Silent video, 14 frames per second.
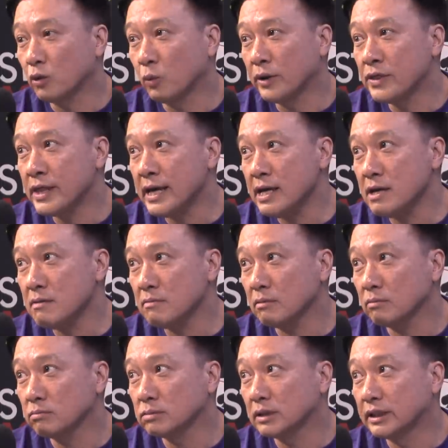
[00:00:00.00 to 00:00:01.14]
when they
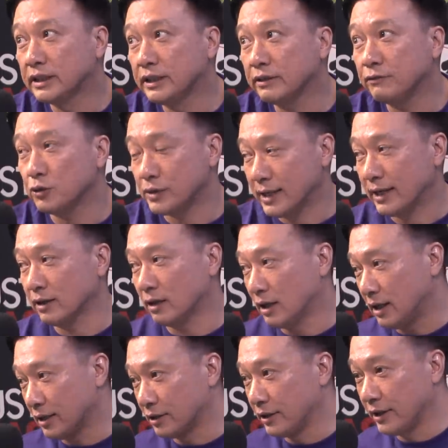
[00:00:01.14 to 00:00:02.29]
give you that
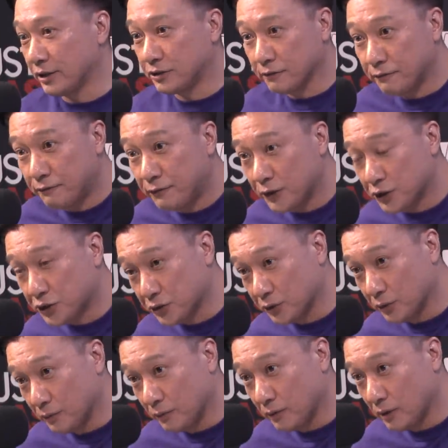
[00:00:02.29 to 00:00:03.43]
honor and it's official,